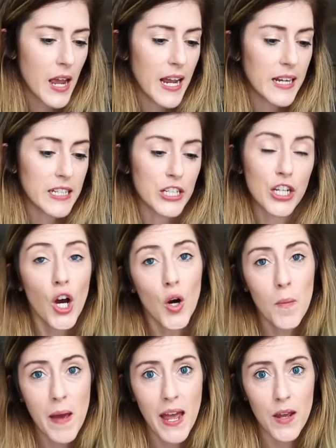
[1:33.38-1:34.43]
And in
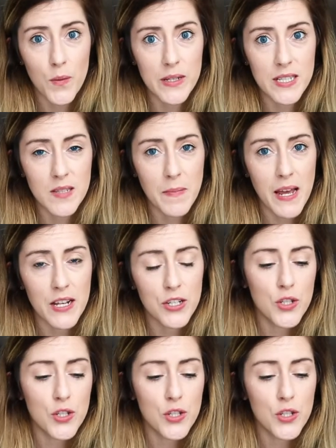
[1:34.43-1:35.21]
Kobe, we spent